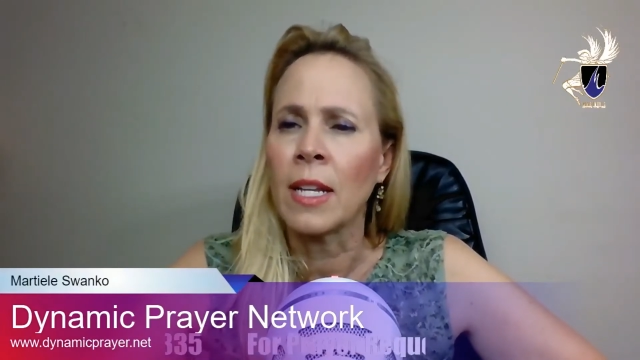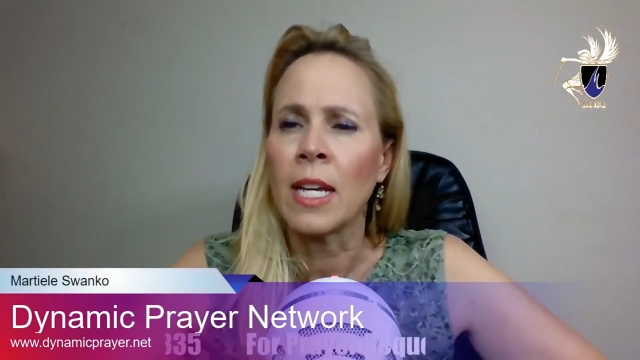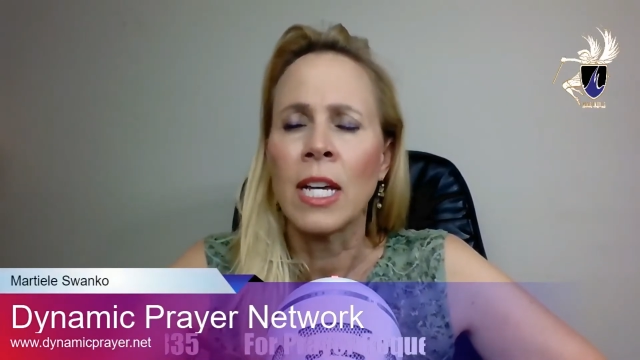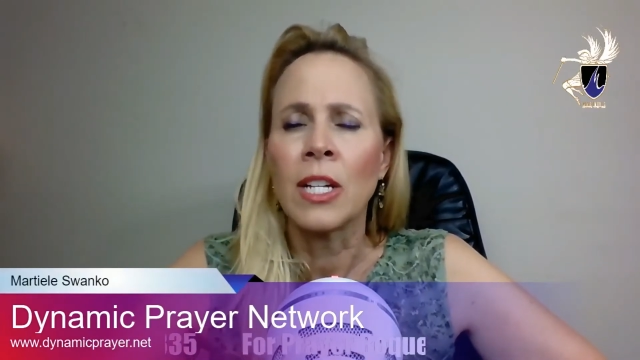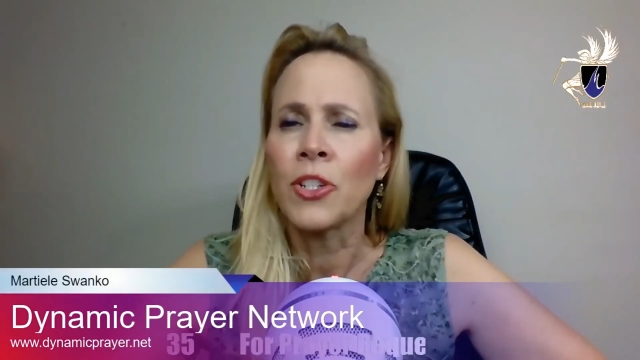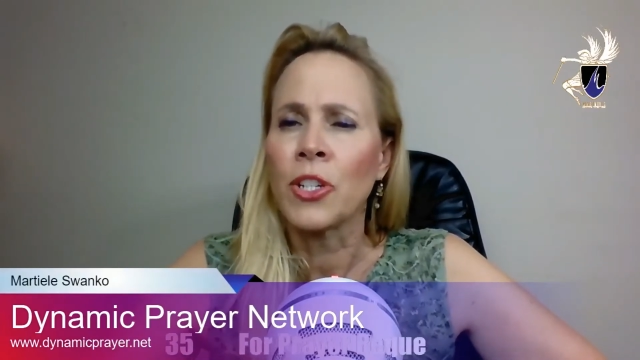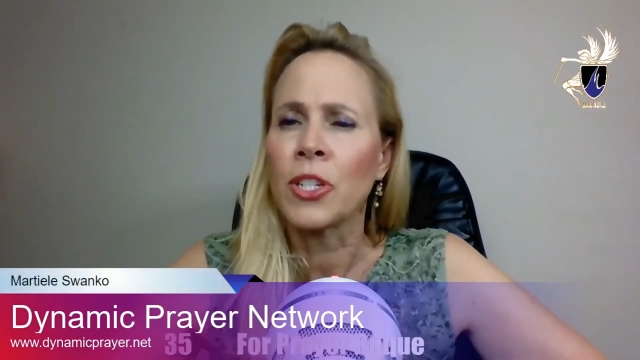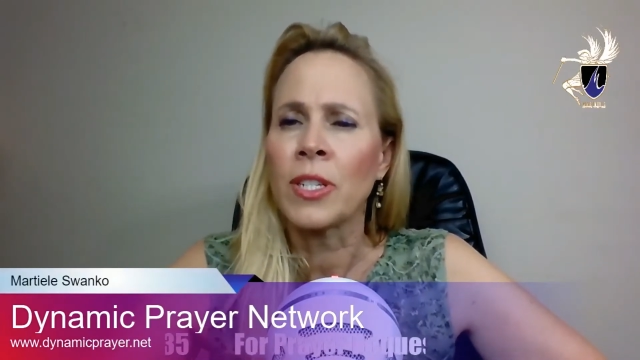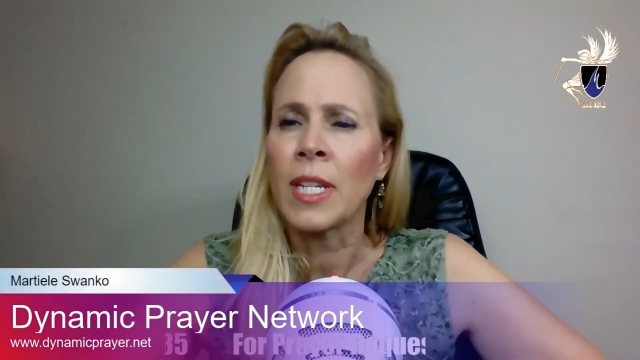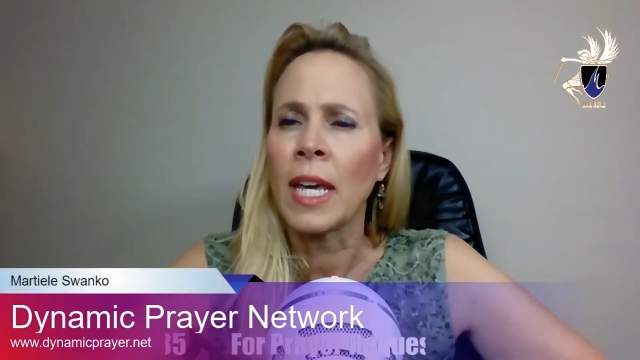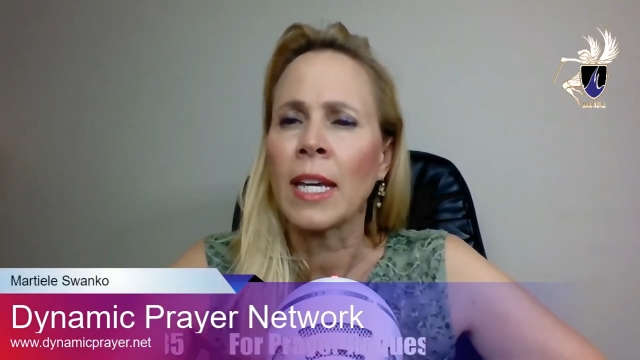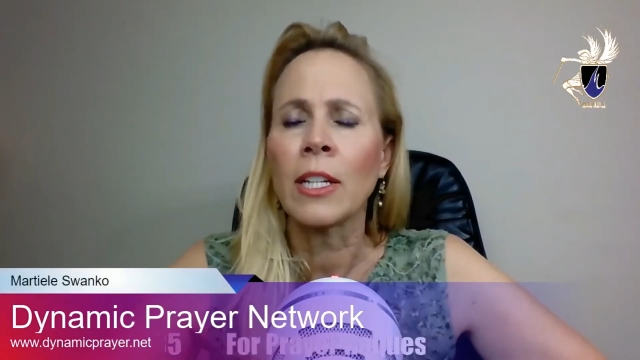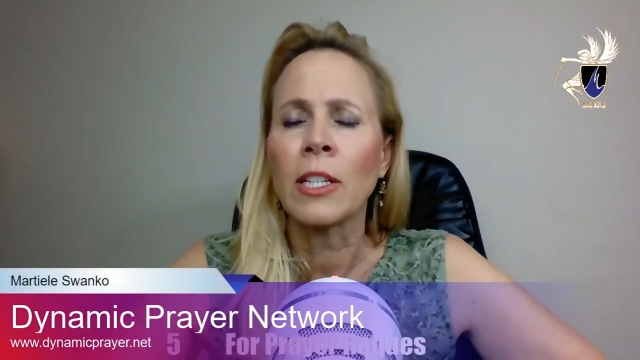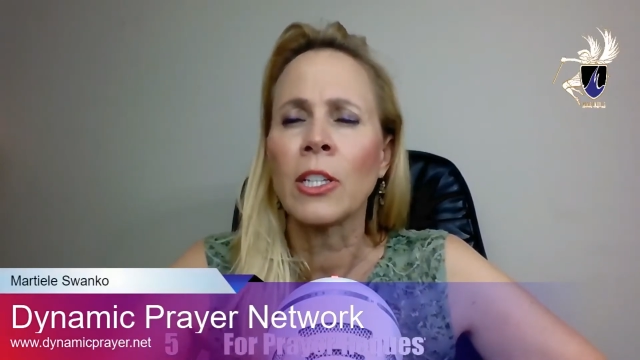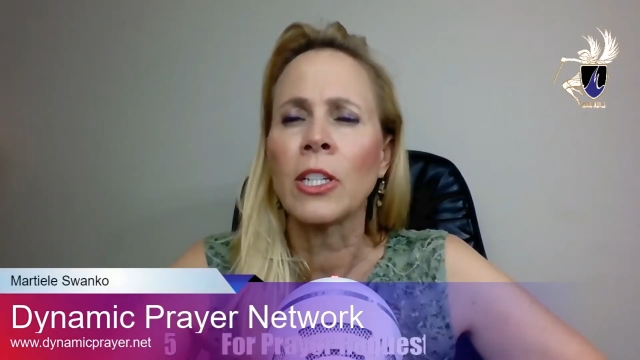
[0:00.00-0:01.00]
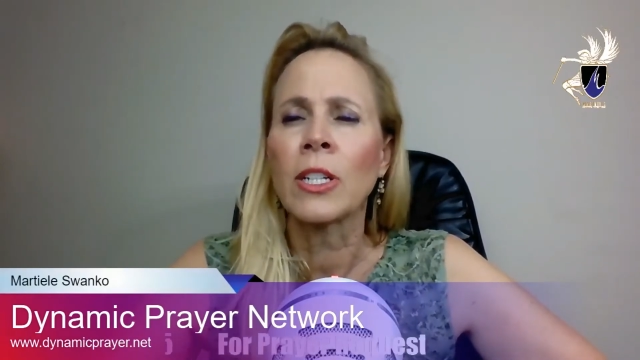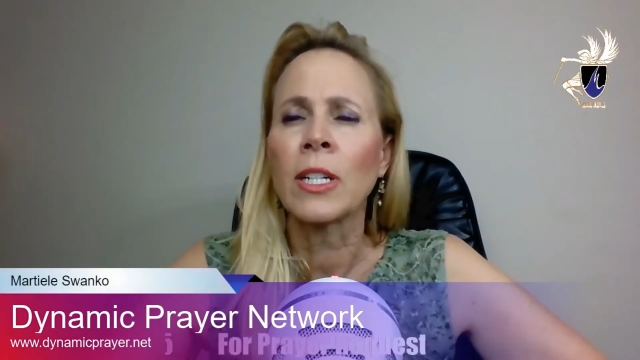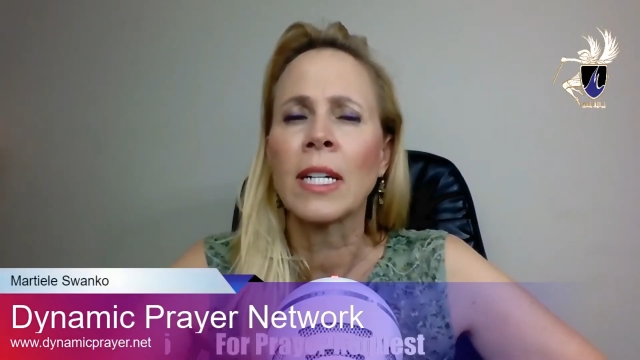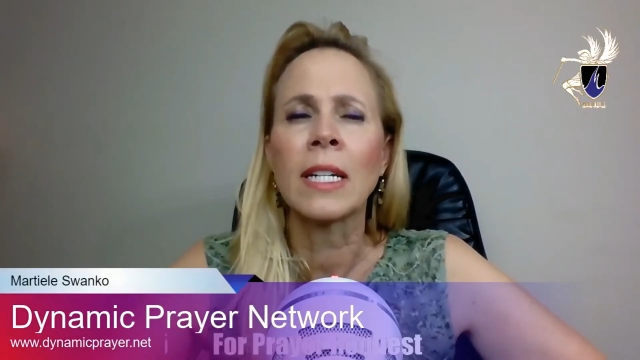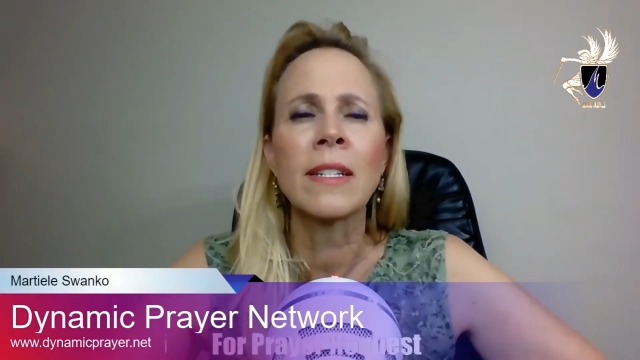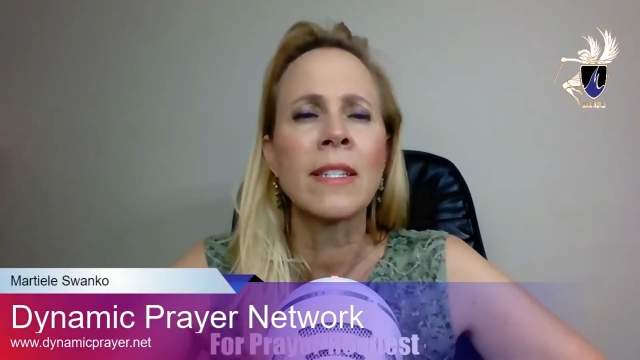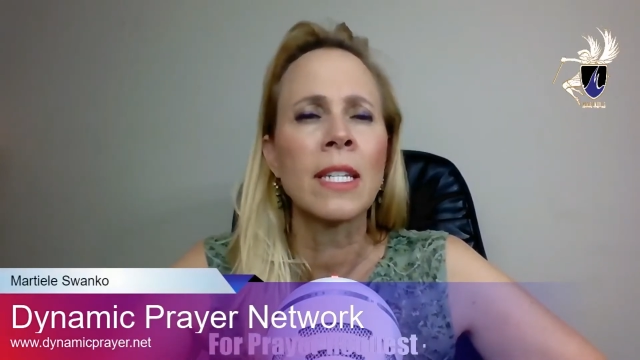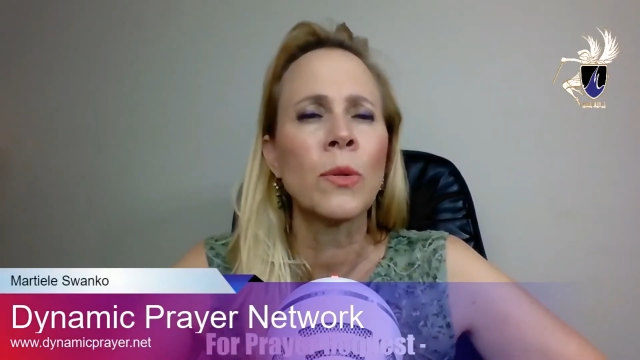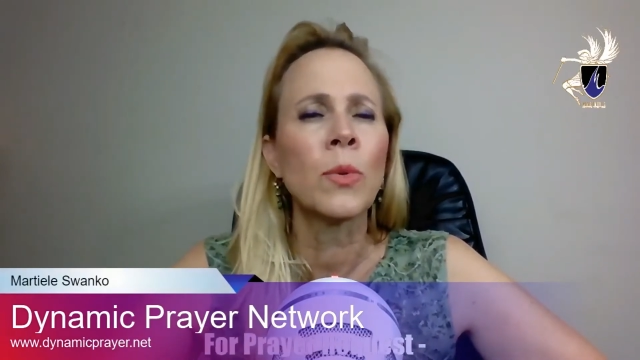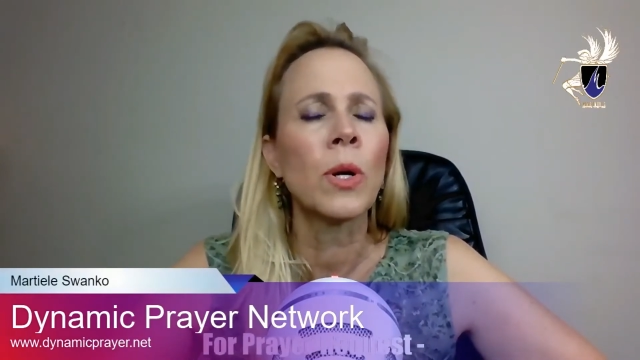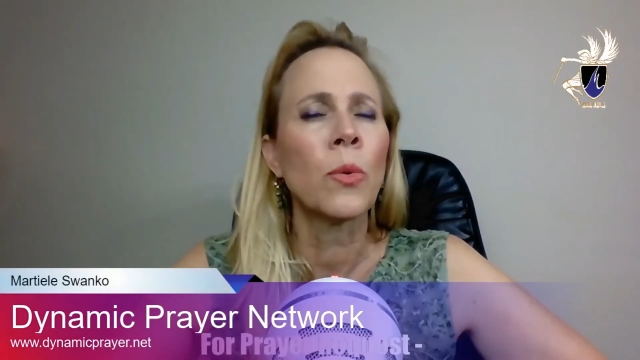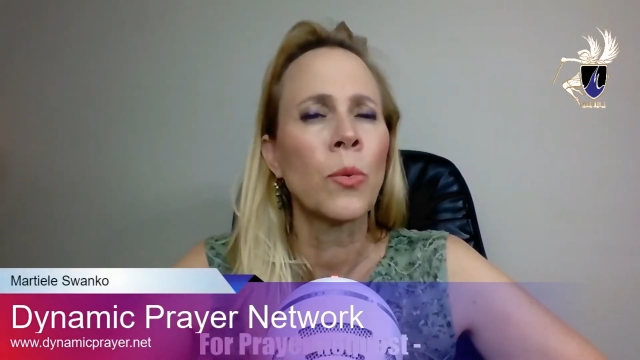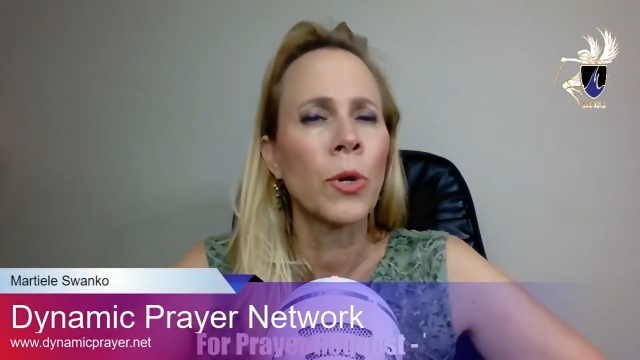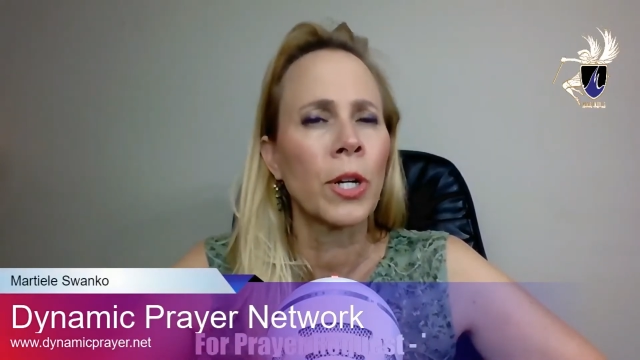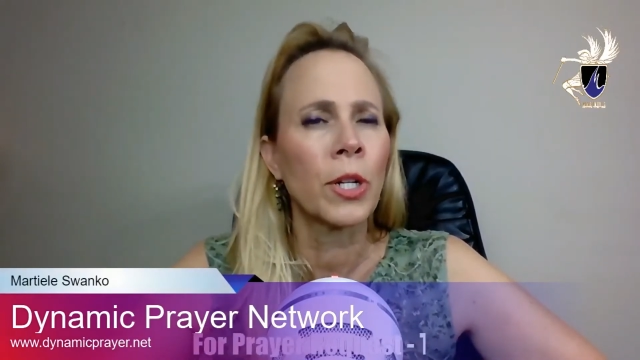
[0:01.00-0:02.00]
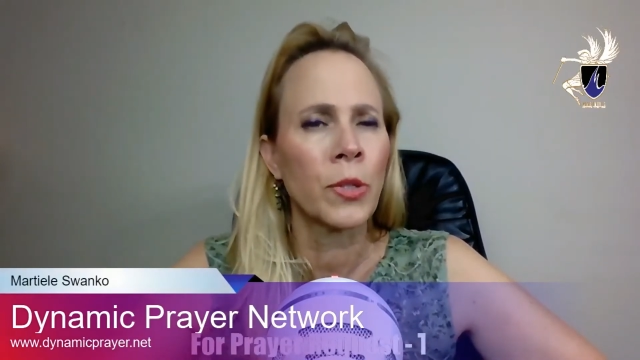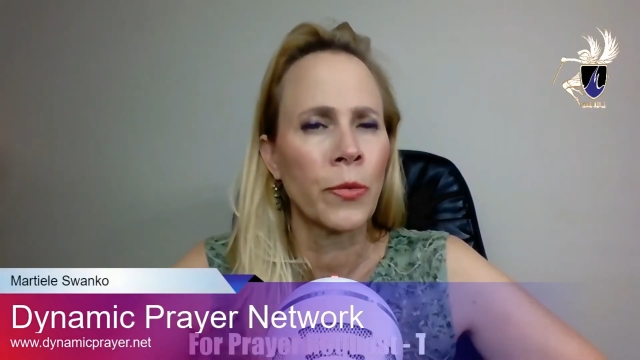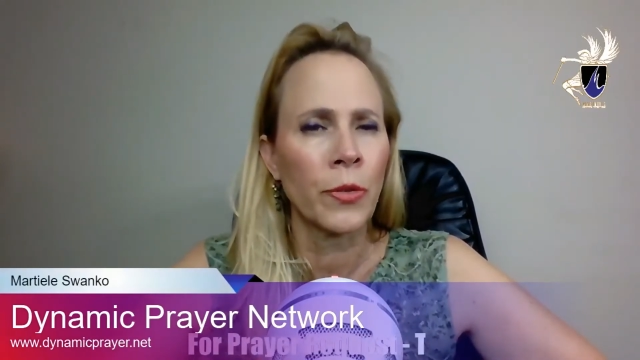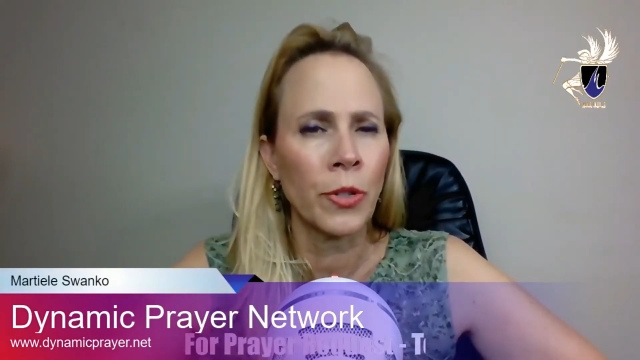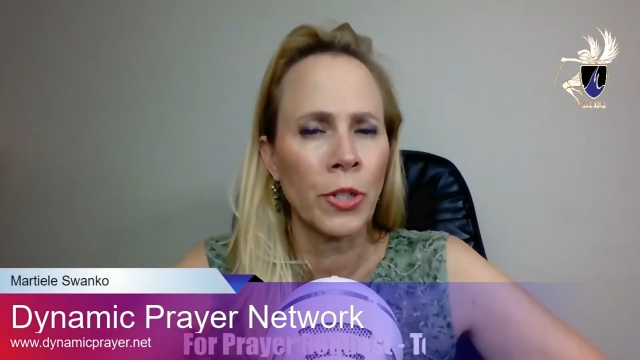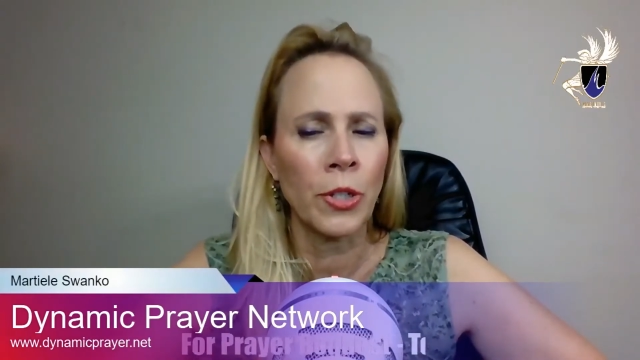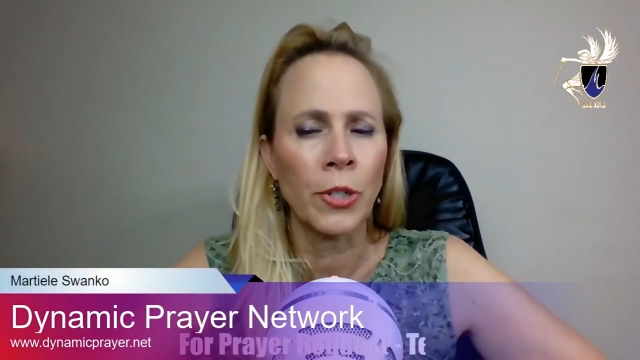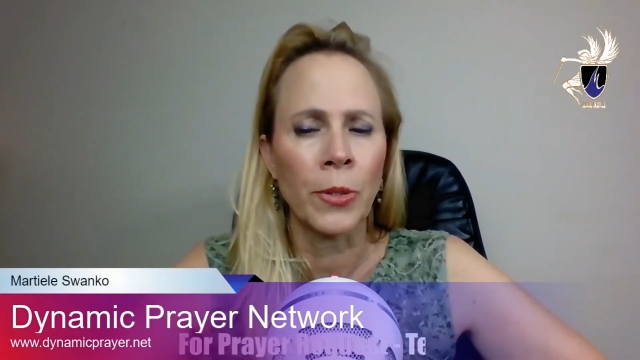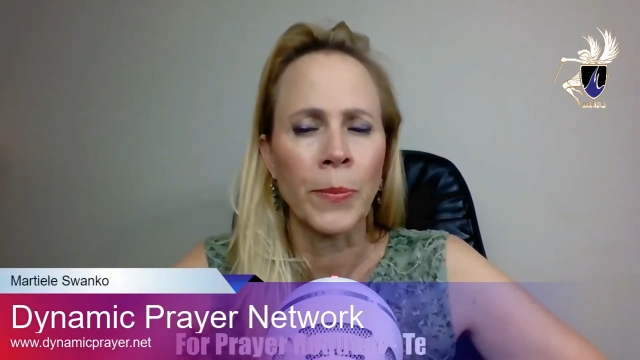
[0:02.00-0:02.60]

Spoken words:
Just take a look and see what works for you.